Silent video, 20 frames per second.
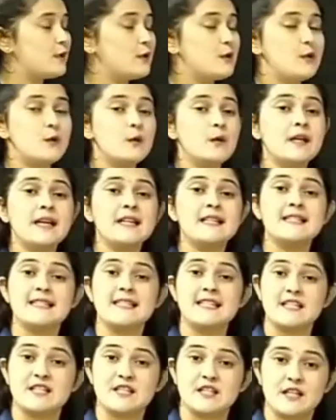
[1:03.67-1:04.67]
you can
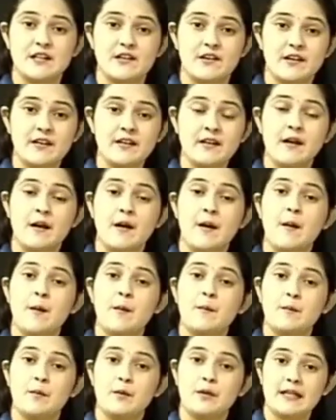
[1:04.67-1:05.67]
see
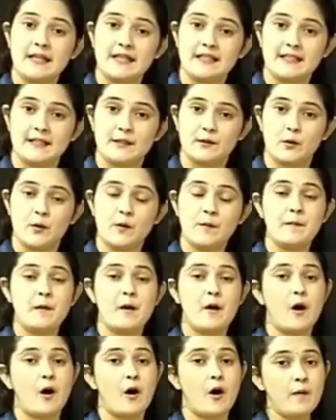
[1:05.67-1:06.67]
children pulling the
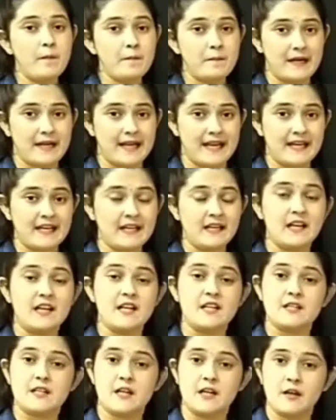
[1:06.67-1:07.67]
rope or
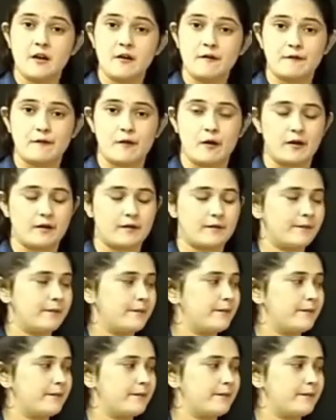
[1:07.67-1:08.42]
playing tug of war.